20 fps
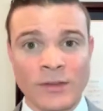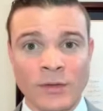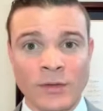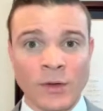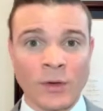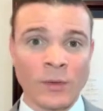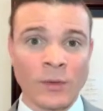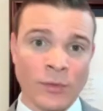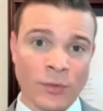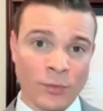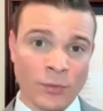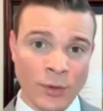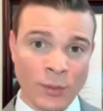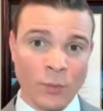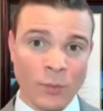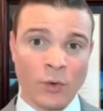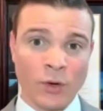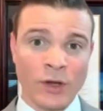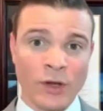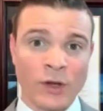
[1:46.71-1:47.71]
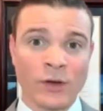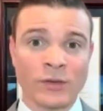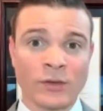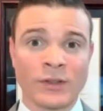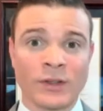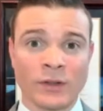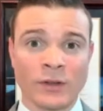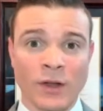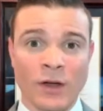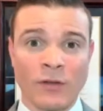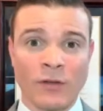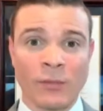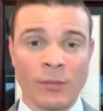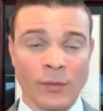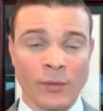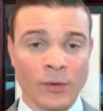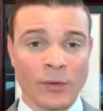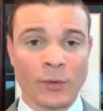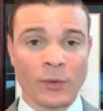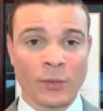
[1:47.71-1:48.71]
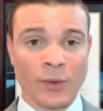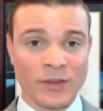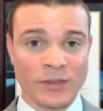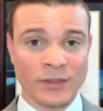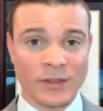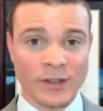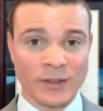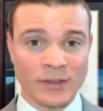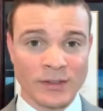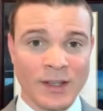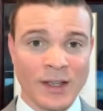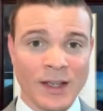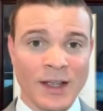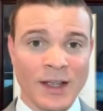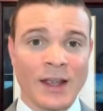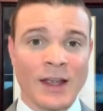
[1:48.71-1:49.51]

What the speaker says: So 3 more years in lawful permanent residence.